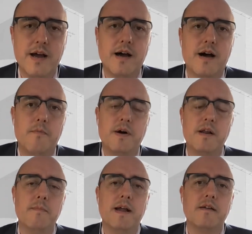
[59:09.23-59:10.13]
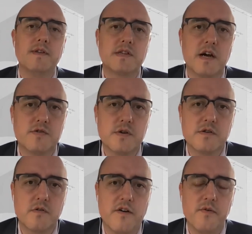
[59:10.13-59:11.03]
But in many of these countries,
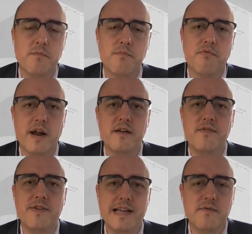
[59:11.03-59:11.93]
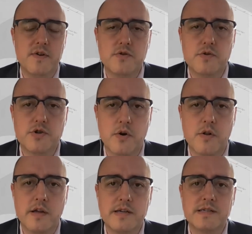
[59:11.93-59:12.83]
there are often brave individual
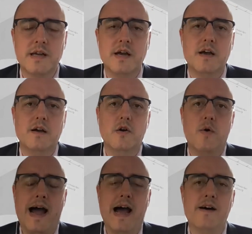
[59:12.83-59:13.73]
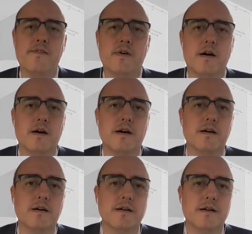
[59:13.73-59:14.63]
journalists who have
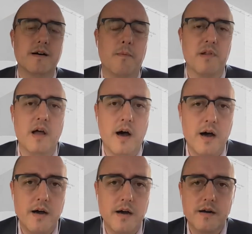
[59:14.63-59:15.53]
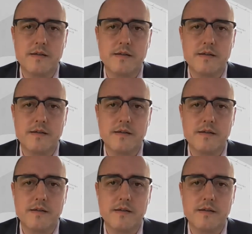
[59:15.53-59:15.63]
a blog,